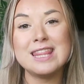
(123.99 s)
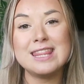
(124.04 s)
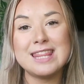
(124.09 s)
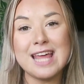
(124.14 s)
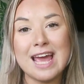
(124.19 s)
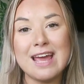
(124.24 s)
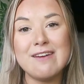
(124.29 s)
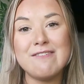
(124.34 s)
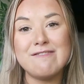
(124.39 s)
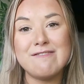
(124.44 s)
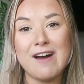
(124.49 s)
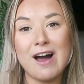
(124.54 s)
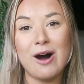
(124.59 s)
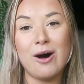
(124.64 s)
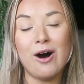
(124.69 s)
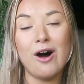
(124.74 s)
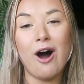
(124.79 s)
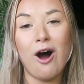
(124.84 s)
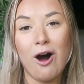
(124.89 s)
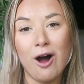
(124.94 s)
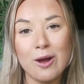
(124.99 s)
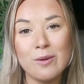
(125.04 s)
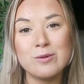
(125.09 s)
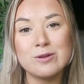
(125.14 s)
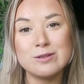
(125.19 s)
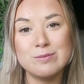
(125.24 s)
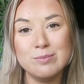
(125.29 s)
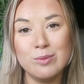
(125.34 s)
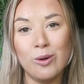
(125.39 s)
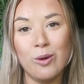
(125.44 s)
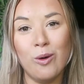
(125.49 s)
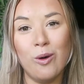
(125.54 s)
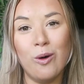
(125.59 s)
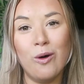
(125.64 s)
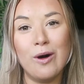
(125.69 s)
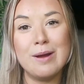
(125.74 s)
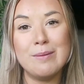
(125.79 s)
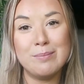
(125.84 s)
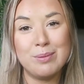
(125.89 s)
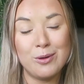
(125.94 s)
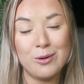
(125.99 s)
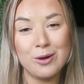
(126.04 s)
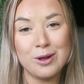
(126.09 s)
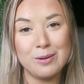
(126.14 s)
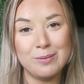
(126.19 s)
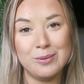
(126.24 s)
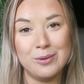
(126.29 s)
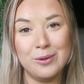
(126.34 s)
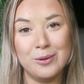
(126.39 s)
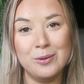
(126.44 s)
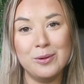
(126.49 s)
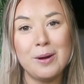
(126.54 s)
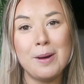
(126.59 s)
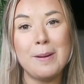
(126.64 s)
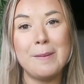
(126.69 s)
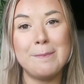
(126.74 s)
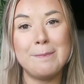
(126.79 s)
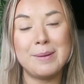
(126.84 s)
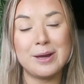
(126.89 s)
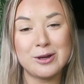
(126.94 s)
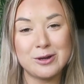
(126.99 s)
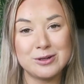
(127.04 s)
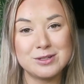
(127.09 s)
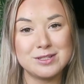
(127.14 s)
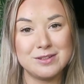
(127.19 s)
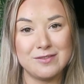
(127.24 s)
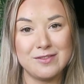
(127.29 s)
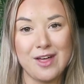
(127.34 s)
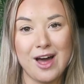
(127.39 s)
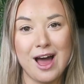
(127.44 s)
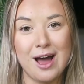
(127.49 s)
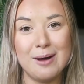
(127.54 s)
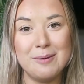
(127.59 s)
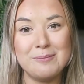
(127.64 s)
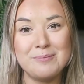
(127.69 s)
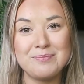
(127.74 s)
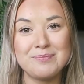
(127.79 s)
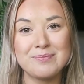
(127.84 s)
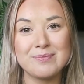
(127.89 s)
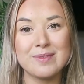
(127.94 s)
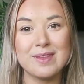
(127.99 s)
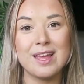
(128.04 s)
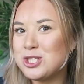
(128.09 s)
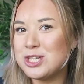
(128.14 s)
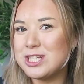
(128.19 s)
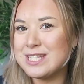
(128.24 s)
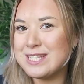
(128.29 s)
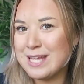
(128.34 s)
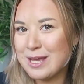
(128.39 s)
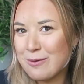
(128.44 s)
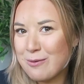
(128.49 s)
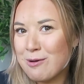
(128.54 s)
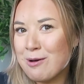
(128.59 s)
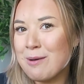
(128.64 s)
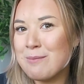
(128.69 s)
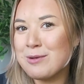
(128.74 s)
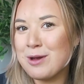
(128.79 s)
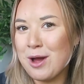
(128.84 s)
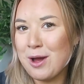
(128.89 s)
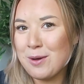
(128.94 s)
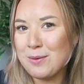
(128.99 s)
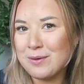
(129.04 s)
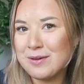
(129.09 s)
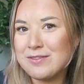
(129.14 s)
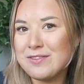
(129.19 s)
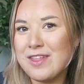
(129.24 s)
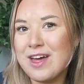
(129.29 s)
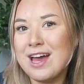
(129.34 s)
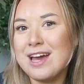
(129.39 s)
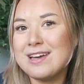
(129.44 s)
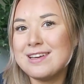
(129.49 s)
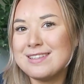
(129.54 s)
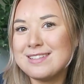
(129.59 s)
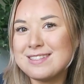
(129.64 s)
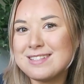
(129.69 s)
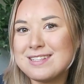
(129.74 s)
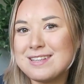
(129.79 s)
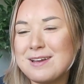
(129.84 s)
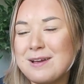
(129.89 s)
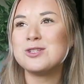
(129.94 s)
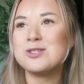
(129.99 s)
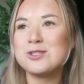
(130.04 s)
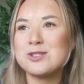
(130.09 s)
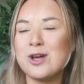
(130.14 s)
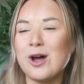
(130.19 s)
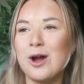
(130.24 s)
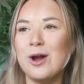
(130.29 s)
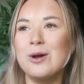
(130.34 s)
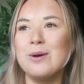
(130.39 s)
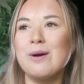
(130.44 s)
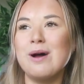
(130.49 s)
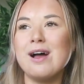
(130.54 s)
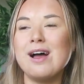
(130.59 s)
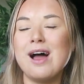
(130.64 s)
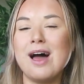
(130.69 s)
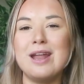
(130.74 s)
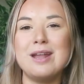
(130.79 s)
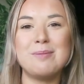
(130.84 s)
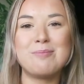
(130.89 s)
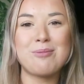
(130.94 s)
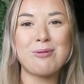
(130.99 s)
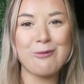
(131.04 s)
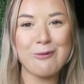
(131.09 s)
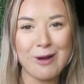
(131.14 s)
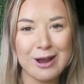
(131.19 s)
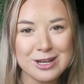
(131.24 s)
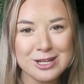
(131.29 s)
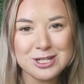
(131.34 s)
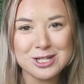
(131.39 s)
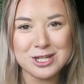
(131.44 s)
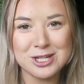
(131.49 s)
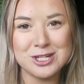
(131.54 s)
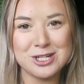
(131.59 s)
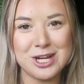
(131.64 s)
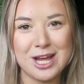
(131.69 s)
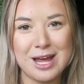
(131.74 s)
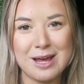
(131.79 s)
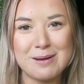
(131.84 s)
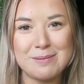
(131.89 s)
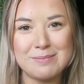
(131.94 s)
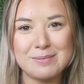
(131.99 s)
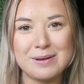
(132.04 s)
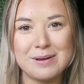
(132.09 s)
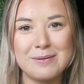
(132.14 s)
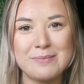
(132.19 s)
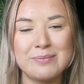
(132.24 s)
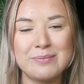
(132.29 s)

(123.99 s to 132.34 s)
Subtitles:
they felt I was more employable because of that. Do you see where I'm going with this? So an apprenticeship